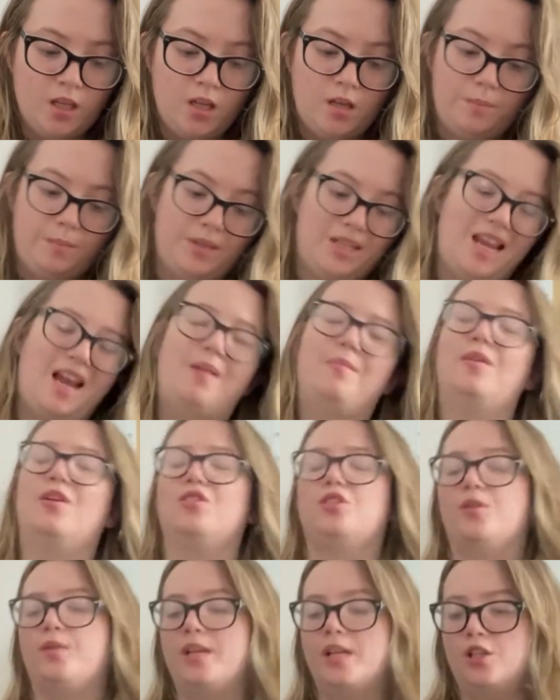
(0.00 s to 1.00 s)
But yeah, I'm
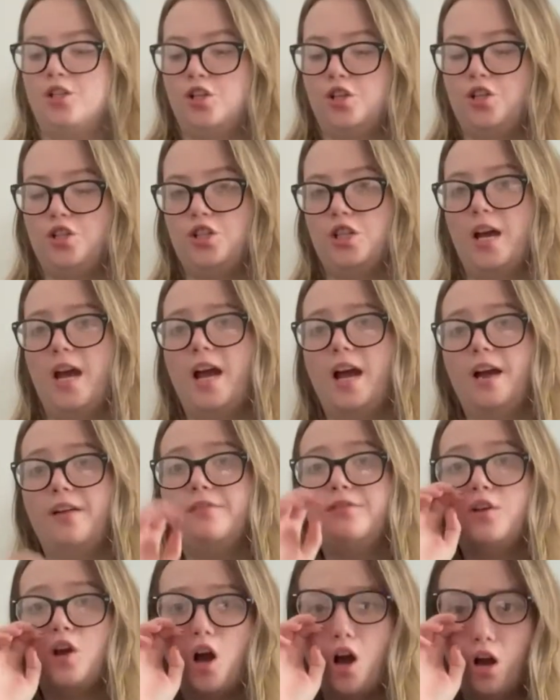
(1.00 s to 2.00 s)
not doing it just yet.
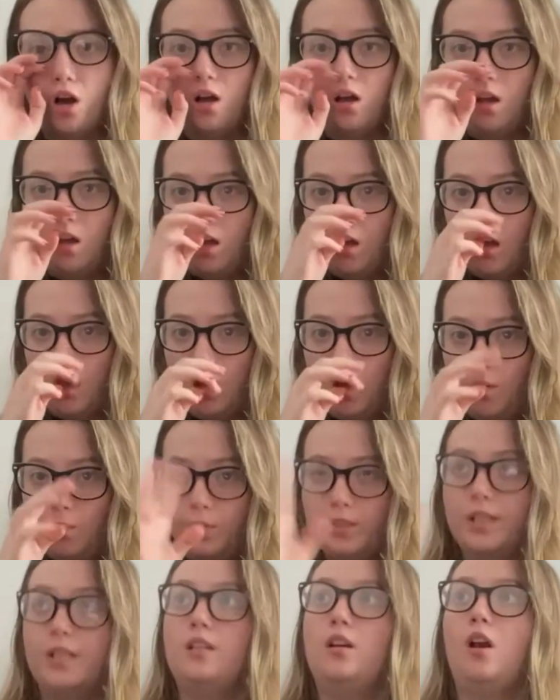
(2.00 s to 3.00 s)

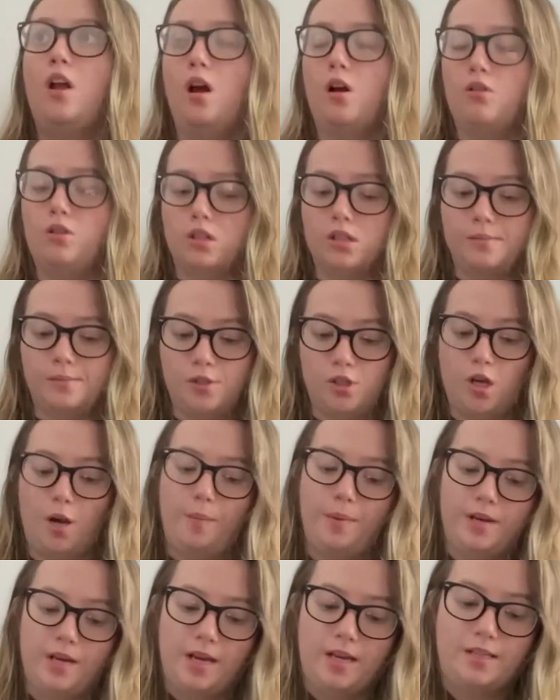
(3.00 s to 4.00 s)
We did a lot of Christmas
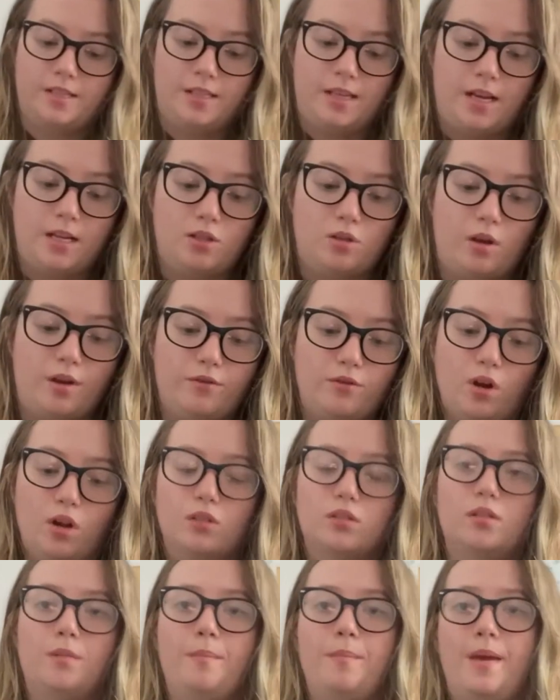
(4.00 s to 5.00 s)
shopping yesterday, so I've
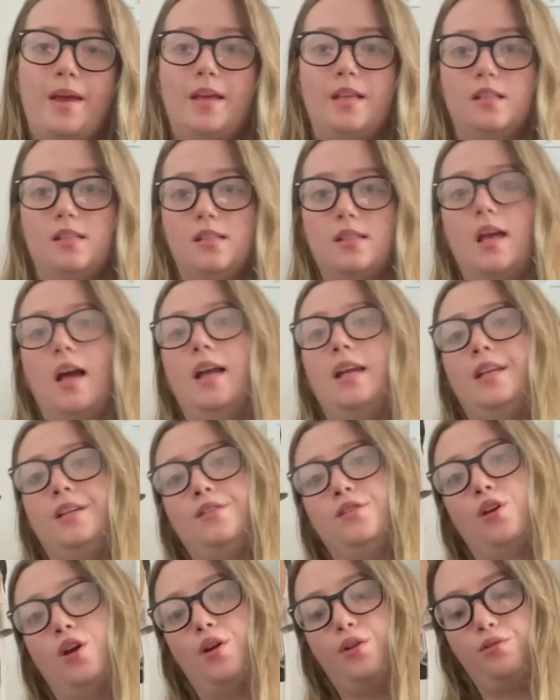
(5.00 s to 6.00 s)
got some bits that I need
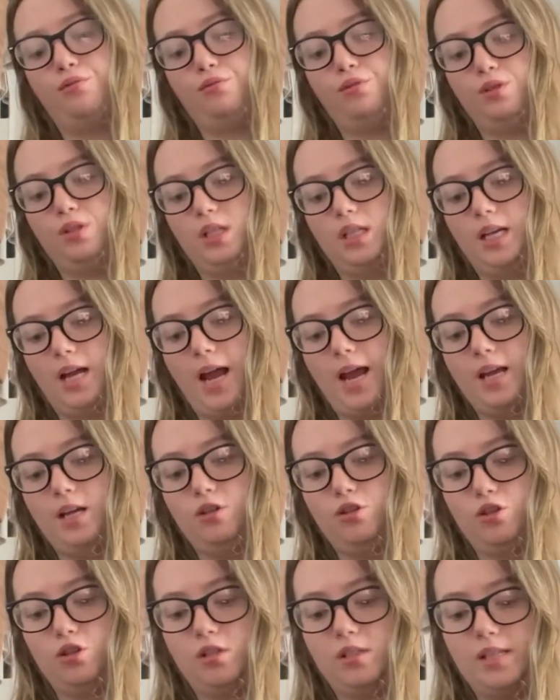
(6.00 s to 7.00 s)
to go through today
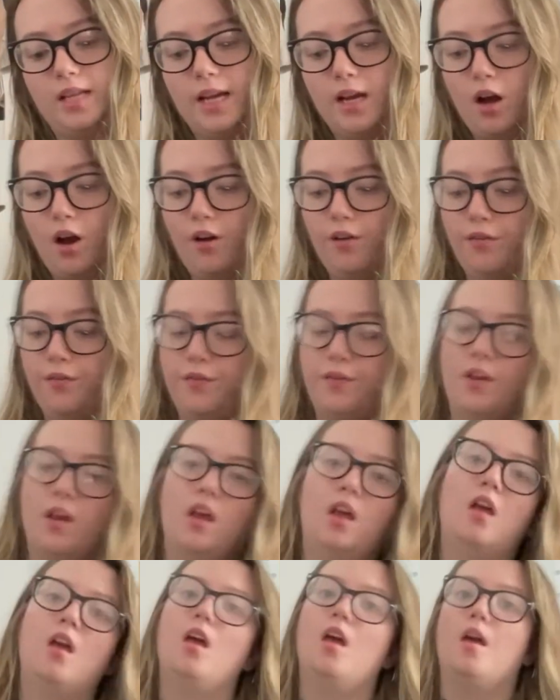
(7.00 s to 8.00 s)
and just tick off
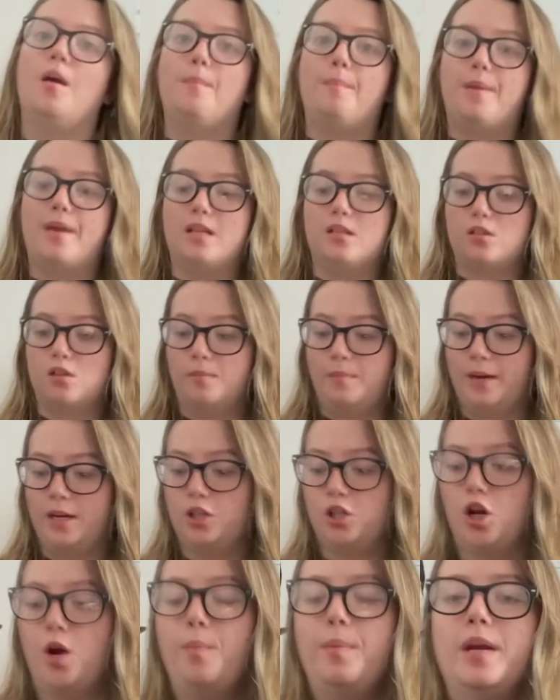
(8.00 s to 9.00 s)
bits on my
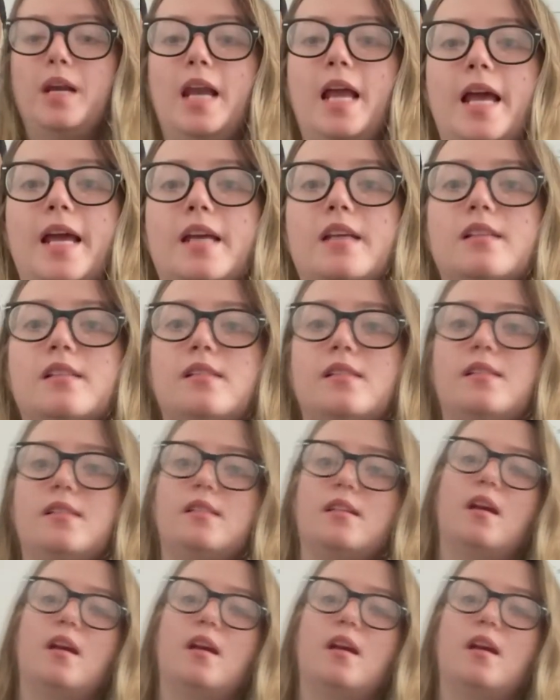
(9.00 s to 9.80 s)
shopping list.